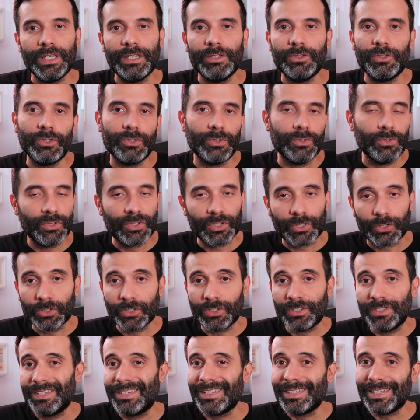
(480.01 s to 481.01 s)
into
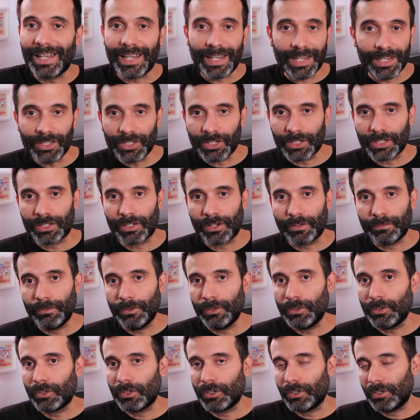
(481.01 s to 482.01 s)
certain stages of
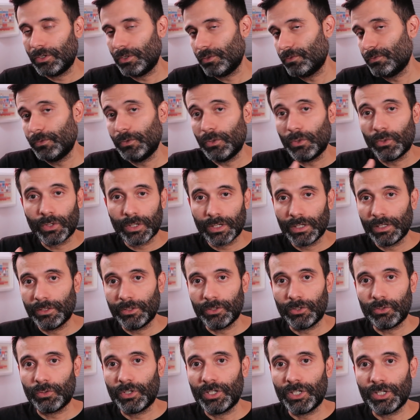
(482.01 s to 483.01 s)
your
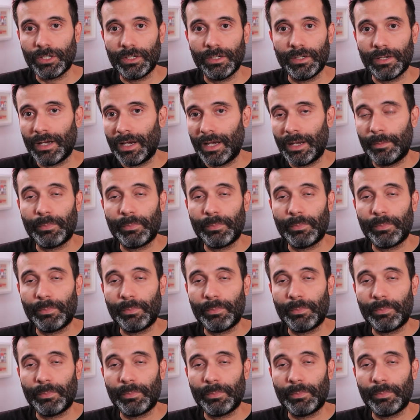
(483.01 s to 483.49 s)
illustration